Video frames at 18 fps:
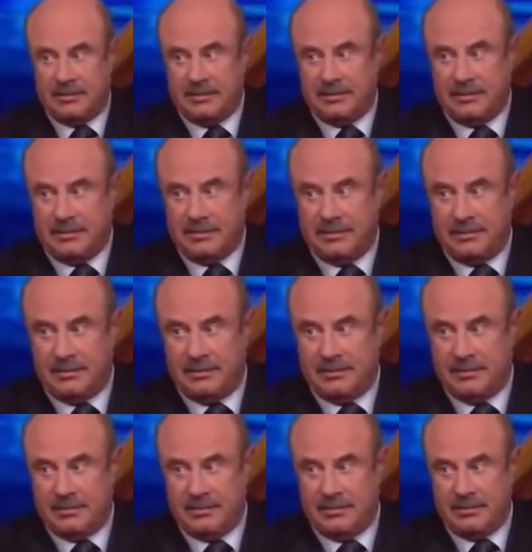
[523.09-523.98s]
I
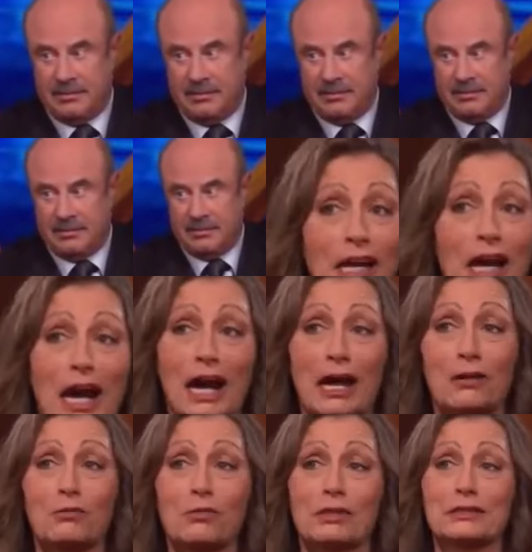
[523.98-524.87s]
didn't have it.
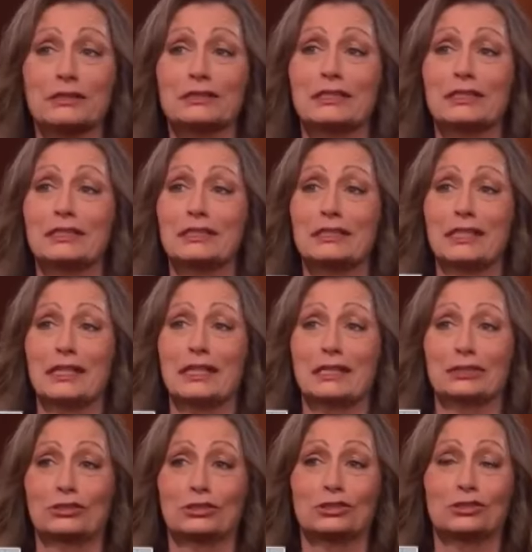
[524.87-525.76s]
I went to the
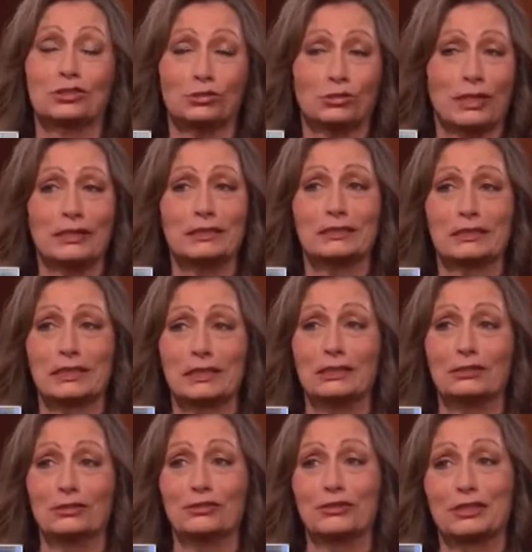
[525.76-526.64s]
doctor 2 days
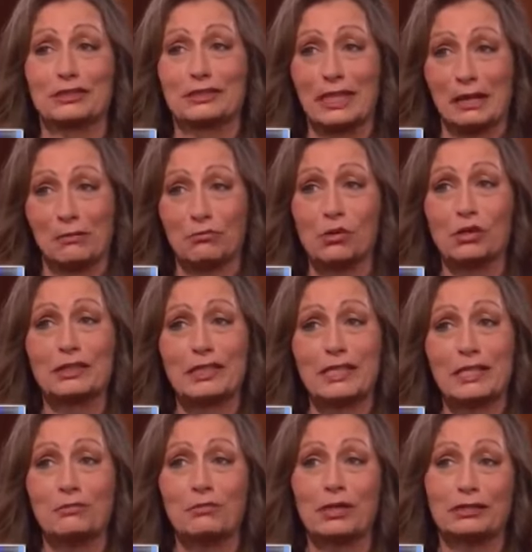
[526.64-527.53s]
later, the same one
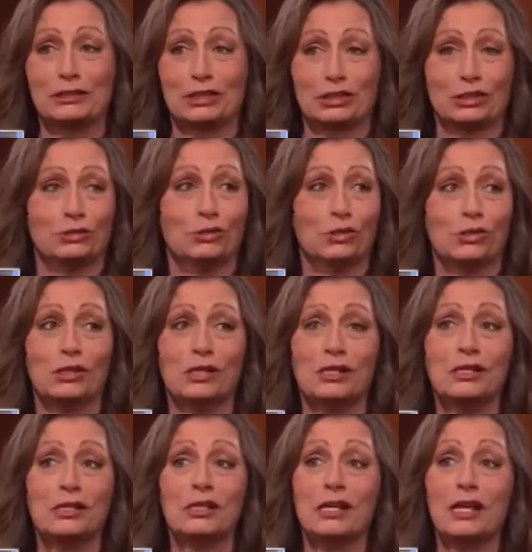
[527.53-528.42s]
he went to,
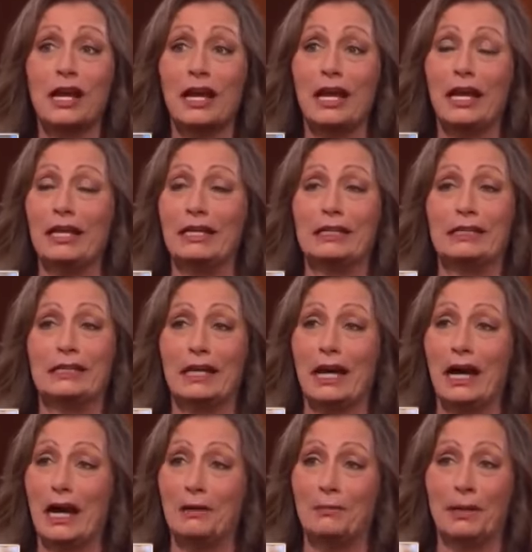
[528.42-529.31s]
and
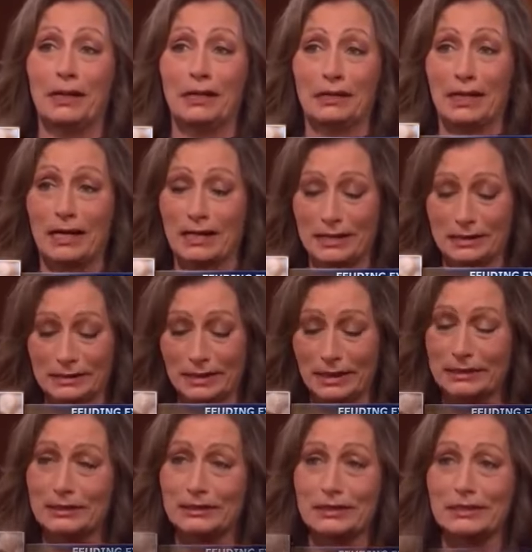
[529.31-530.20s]
I
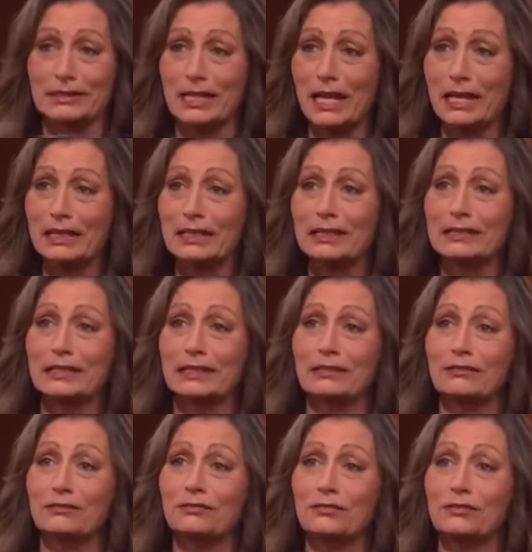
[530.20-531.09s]
tested
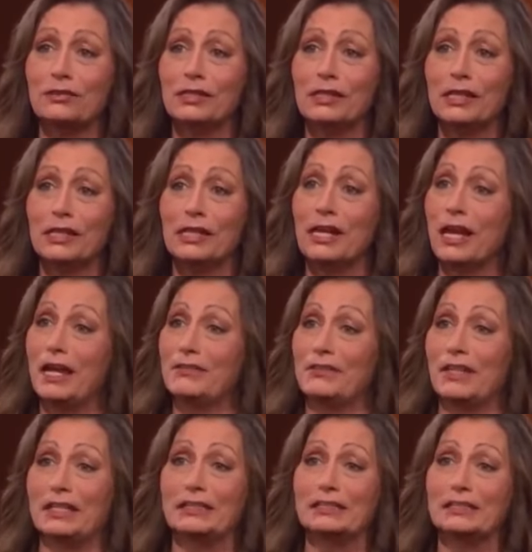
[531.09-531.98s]
negative,
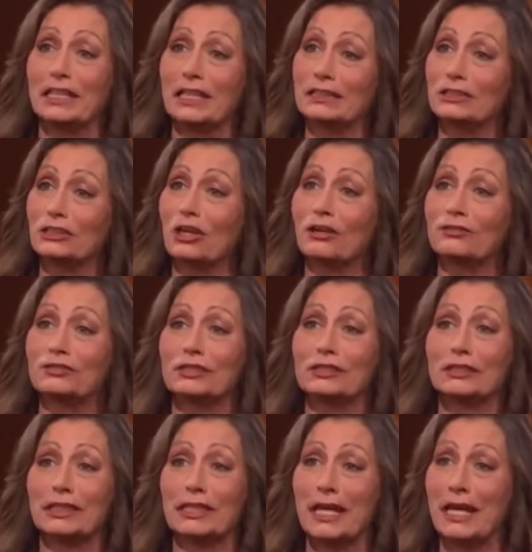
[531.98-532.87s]
and they sent it off
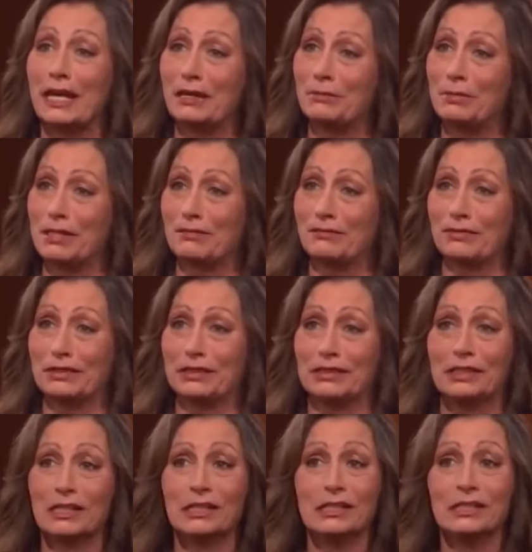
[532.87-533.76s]
to lab
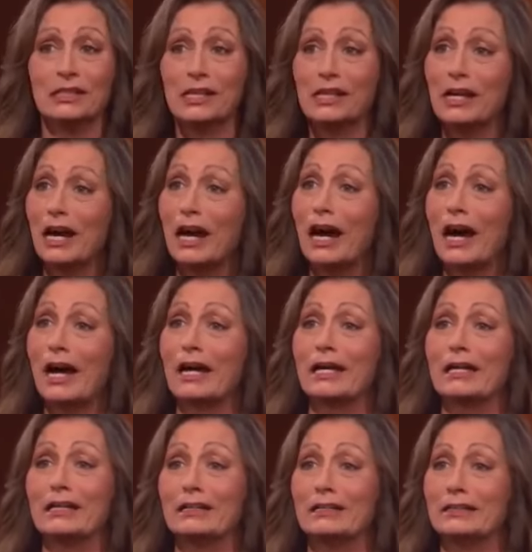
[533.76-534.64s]
even.
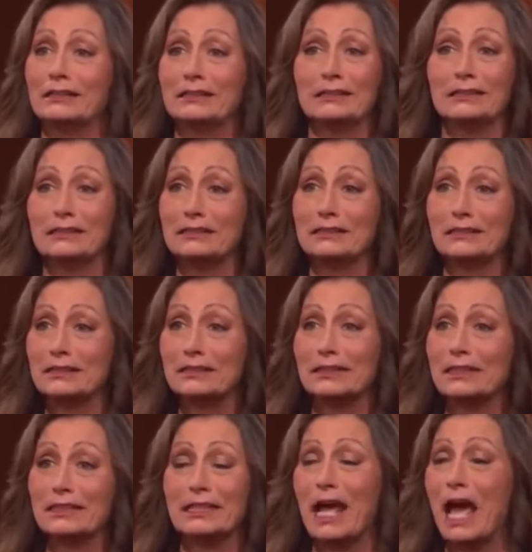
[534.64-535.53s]
I
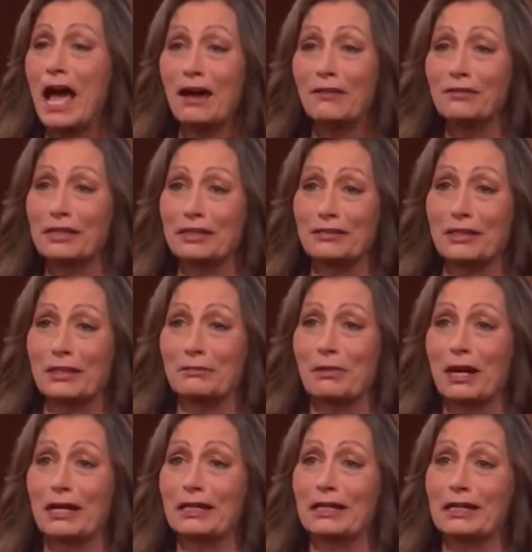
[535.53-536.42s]
didn't have anything,
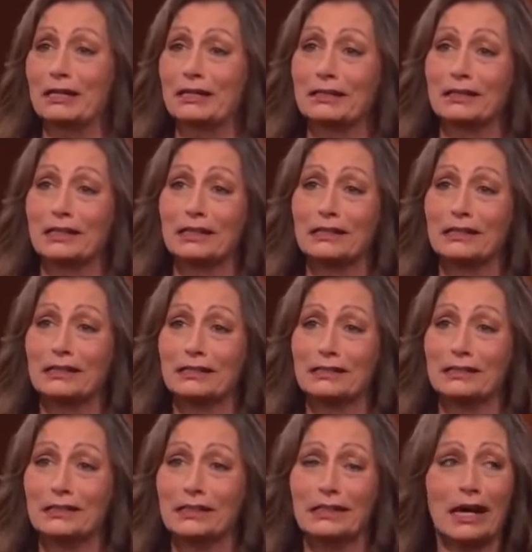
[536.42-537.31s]
Mike.
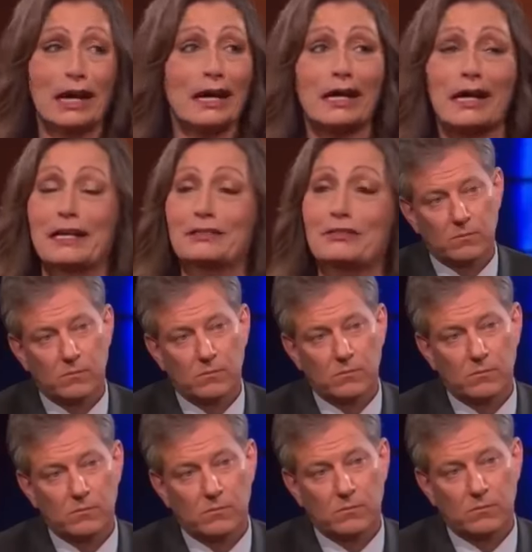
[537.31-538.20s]
I had
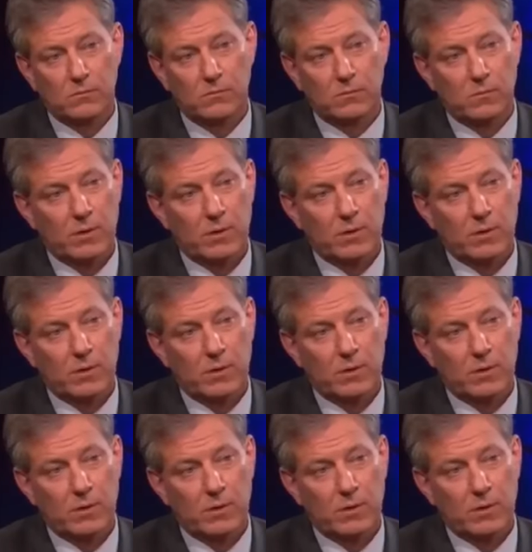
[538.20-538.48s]
nothing.